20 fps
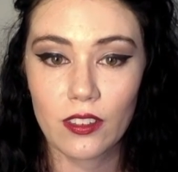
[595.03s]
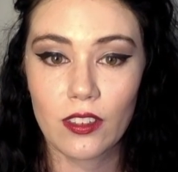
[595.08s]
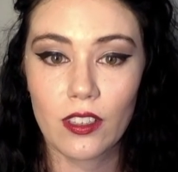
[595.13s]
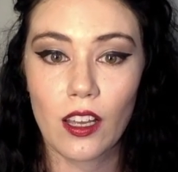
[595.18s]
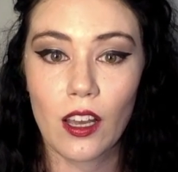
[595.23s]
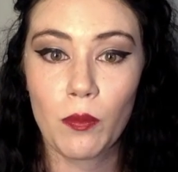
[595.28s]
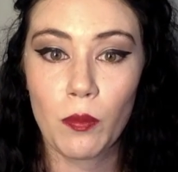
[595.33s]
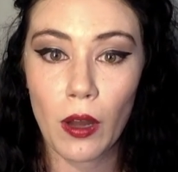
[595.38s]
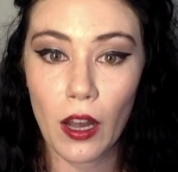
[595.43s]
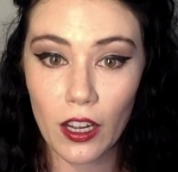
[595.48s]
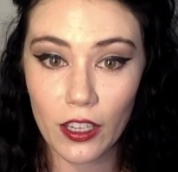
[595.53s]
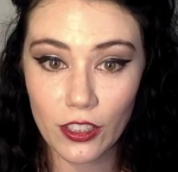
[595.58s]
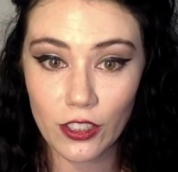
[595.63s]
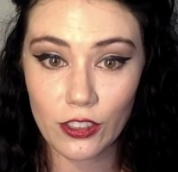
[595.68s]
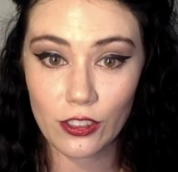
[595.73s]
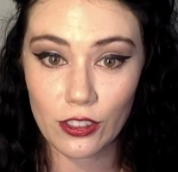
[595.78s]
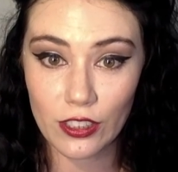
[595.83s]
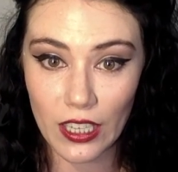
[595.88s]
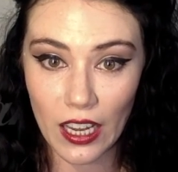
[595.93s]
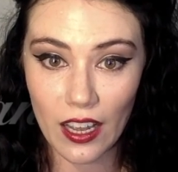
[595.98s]
upon your
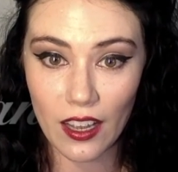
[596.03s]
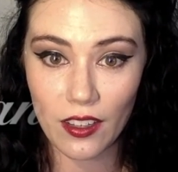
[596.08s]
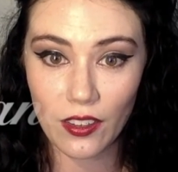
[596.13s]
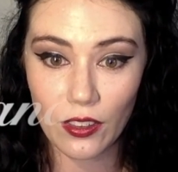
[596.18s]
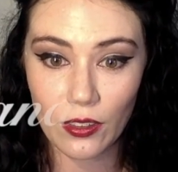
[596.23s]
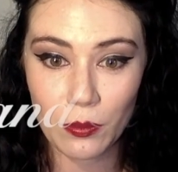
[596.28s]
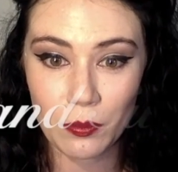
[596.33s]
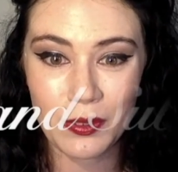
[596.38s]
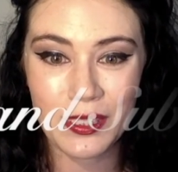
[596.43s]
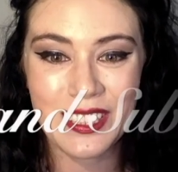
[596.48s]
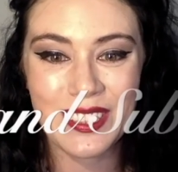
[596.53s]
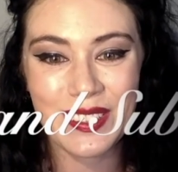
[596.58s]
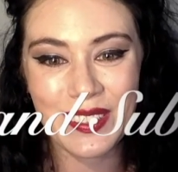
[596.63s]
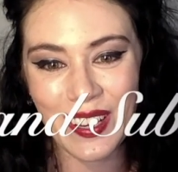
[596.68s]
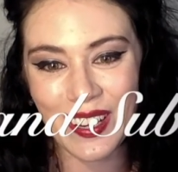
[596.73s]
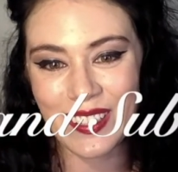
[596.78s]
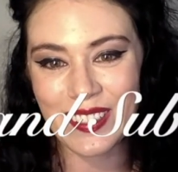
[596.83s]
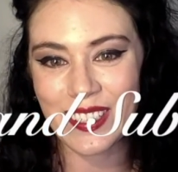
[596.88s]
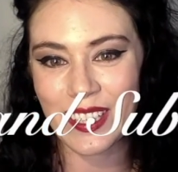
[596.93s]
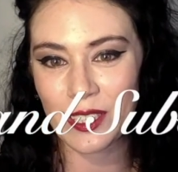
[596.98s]
death, please
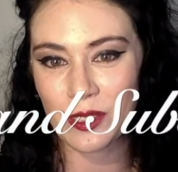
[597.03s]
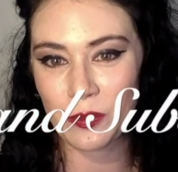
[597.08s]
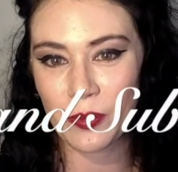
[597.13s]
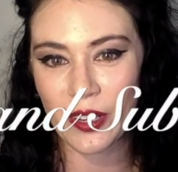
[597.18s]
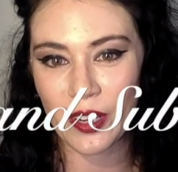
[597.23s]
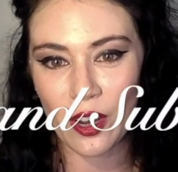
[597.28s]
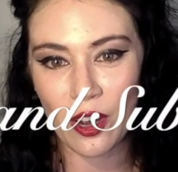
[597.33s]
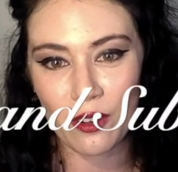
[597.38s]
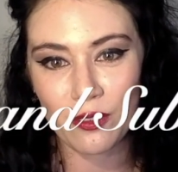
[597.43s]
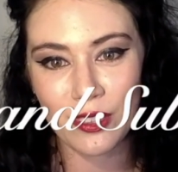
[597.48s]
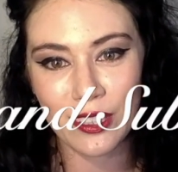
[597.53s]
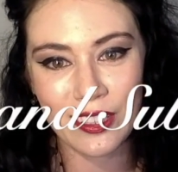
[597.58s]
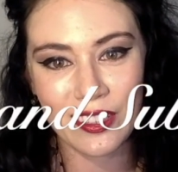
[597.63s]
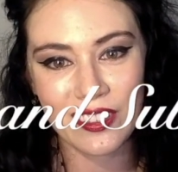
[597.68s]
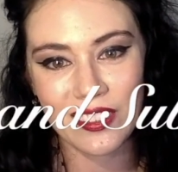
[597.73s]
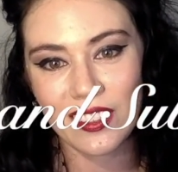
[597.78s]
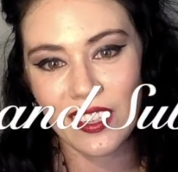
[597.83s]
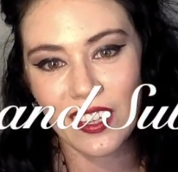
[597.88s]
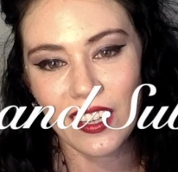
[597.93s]
contact my office